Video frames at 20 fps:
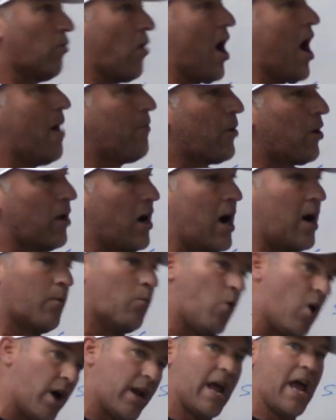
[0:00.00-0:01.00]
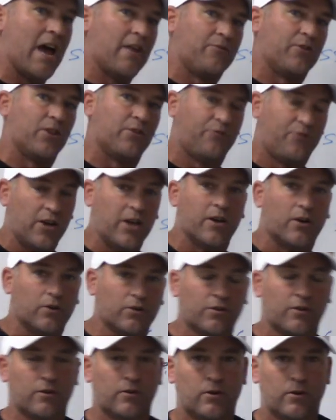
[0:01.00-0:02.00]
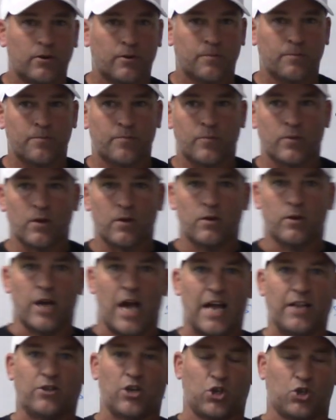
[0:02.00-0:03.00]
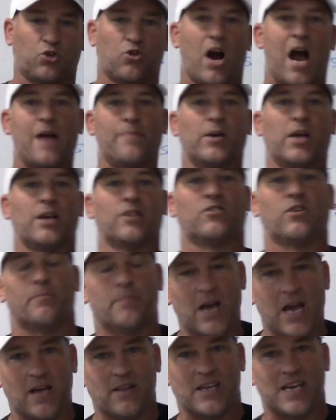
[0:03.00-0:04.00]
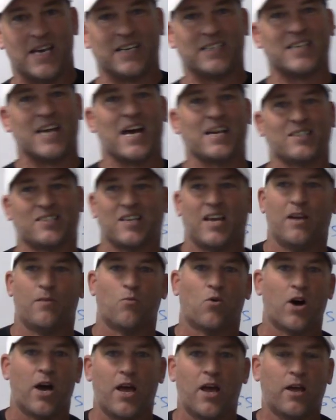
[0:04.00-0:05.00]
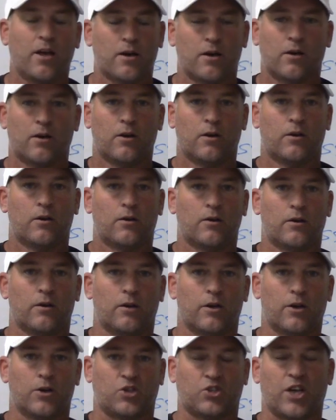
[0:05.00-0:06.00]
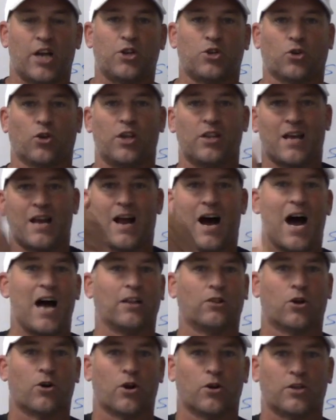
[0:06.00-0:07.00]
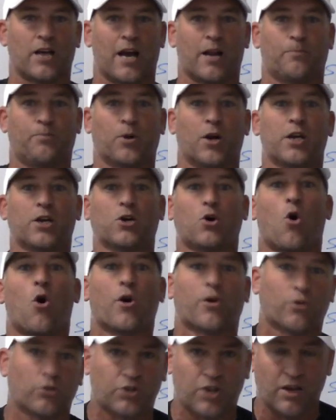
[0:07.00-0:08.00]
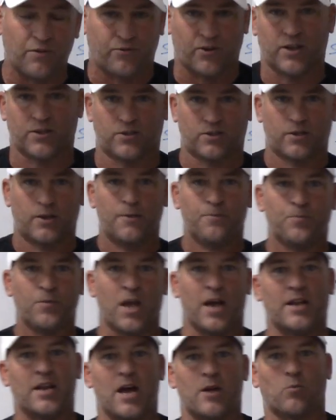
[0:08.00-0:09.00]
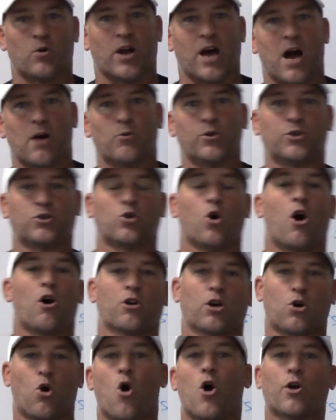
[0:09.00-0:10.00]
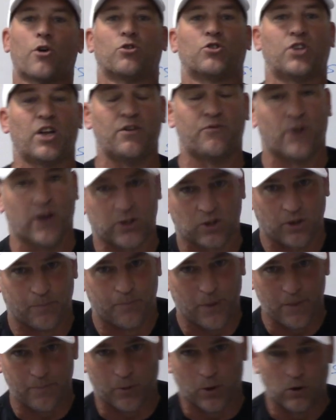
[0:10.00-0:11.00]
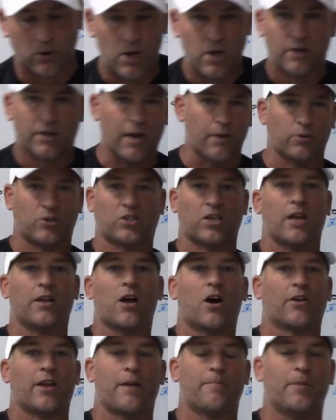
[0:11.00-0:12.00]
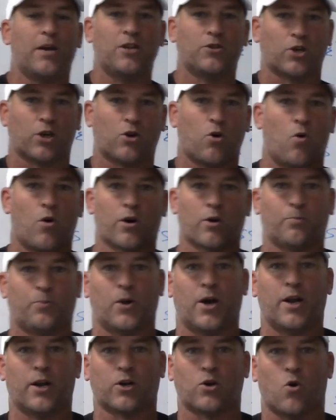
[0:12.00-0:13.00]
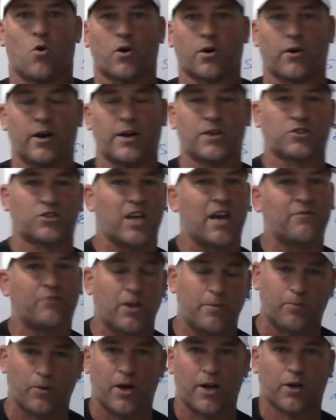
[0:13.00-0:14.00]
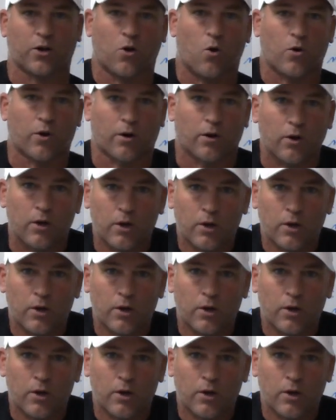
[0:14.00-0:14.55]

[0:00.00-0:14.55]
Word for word: robber on one half of the field and describing it to me the exact same way, essentially, that I learned how to play quarters defense. And then when I would talk quarters defense to people, they would say, no, that means a corner playing a quarter and a safety playing a quarter.